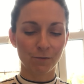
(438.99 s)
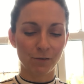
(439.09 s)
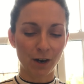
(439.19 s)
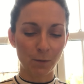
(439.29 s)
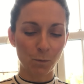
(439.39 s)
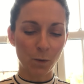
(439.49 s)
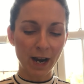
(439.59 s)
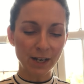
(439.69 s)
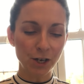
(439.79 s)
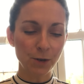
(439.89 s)
Right,
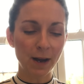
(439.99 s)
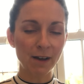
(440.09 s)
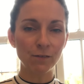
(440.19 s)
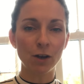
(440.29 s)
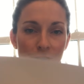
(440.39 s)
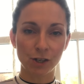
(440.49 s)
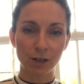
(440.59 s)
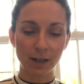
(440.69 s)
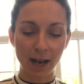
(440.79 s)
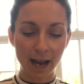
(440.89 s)
when you have got to
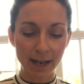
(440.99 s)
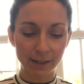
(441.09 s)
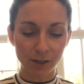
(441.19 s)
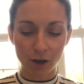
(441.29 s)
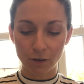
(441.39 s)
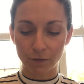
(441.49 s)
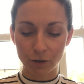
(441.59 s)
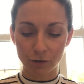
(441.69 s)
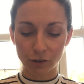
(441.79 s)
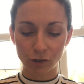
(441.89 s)
the end of
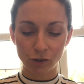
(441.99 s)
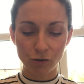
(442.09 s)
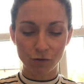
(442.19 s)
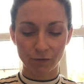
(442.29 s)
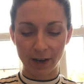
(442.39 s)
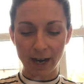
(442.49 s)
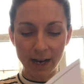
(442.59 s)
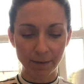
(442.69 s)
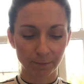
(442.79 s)
your story,